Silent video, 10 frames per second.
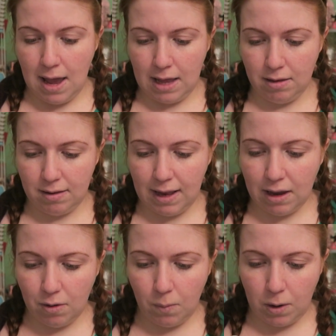and the
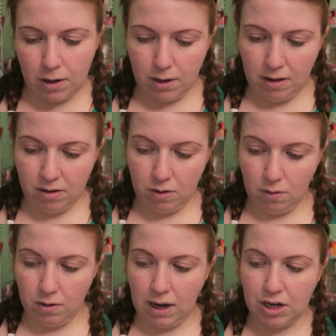second one is
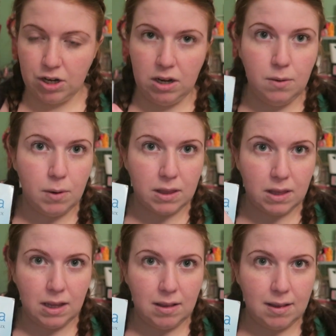called actually
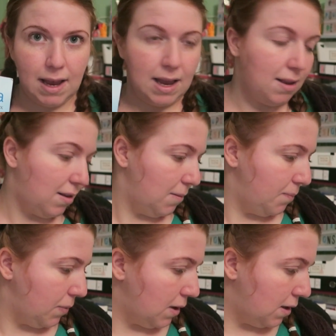what it says
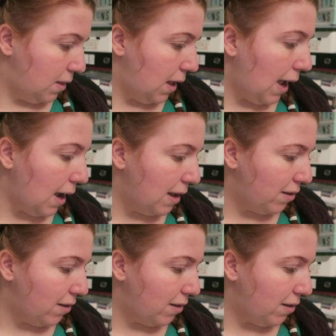there.